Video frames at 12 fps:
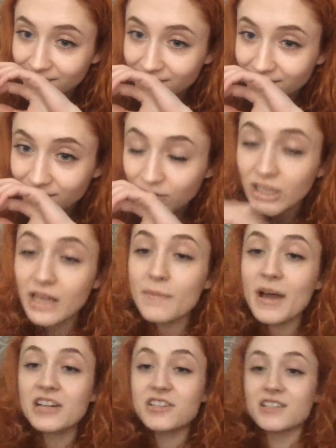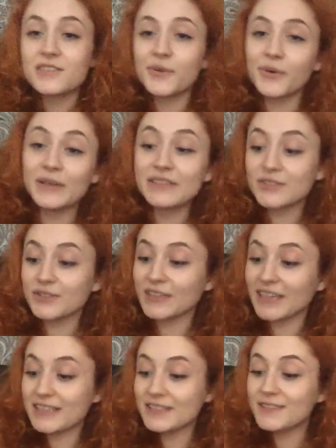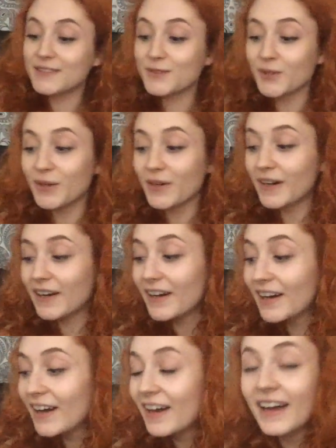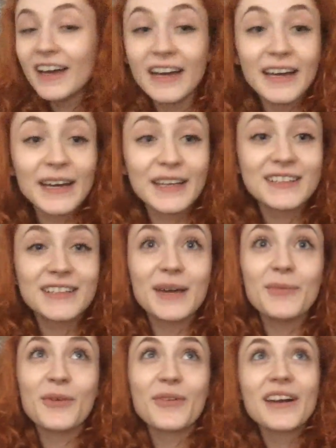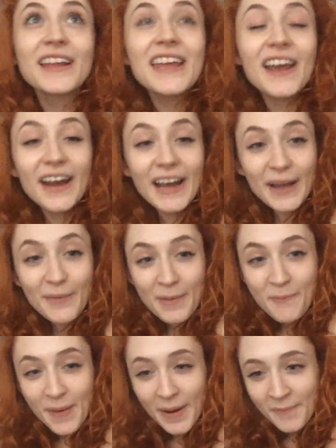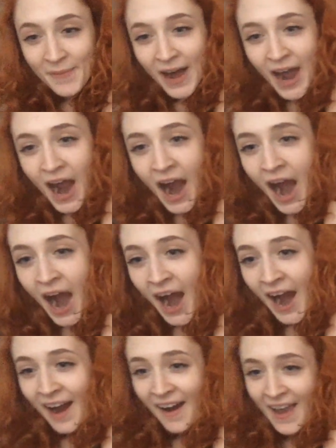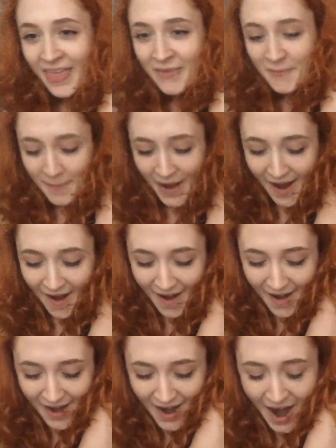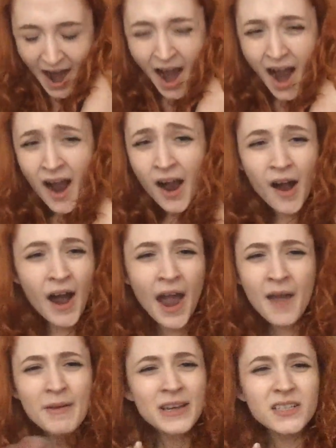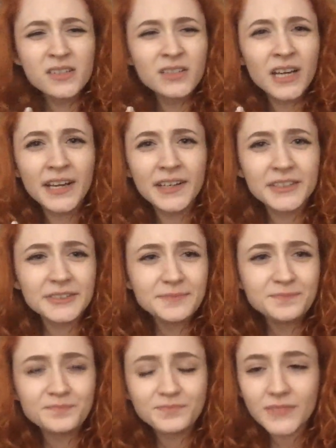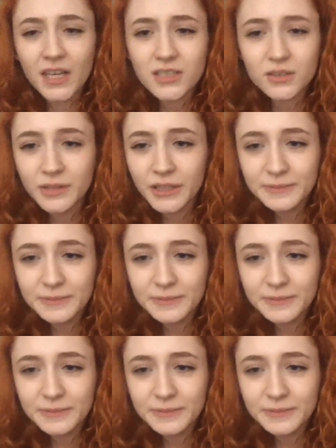Well, I'm actually going soon, guys, so to get my running gear and get my bum out of the park. Why am I so tired? I don't know.